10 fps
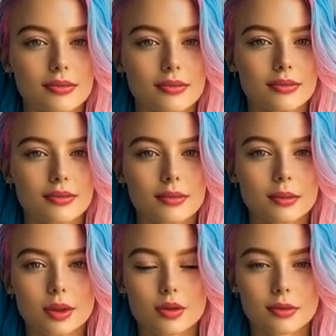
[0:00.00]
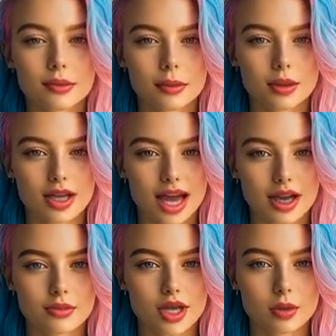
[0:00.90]
This can be done by clicking
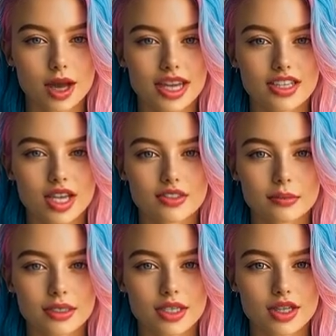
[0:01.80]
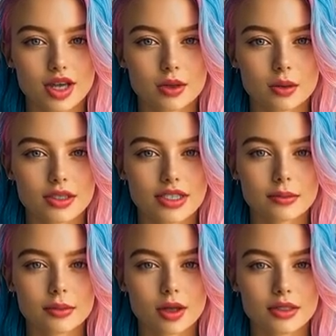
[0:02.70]
on the gear icon in the lower
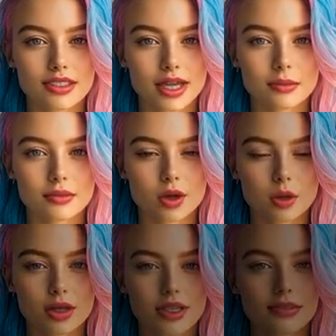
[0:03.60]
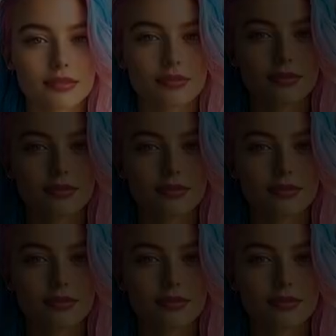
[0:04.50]
left corner of the window.